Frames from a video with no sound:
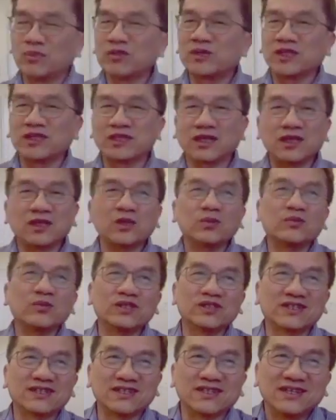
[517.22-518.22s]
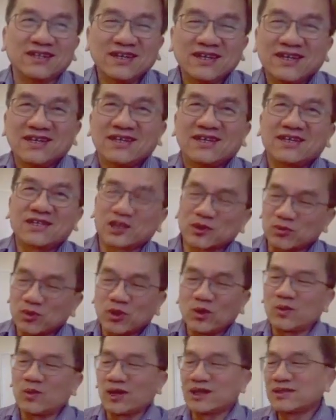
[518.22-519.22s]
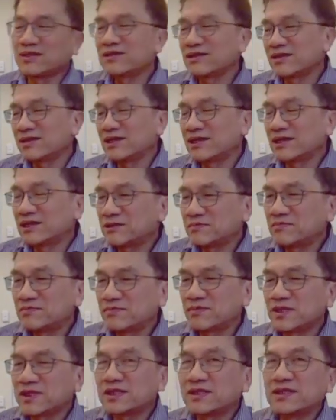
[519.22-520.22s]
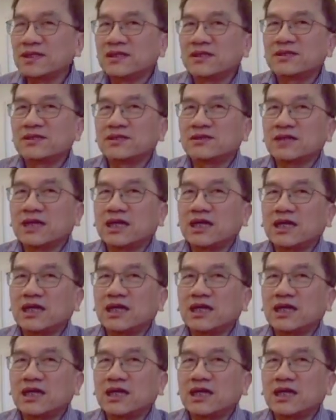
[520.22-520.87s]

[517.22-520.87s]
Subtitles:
Making documents, a small one. So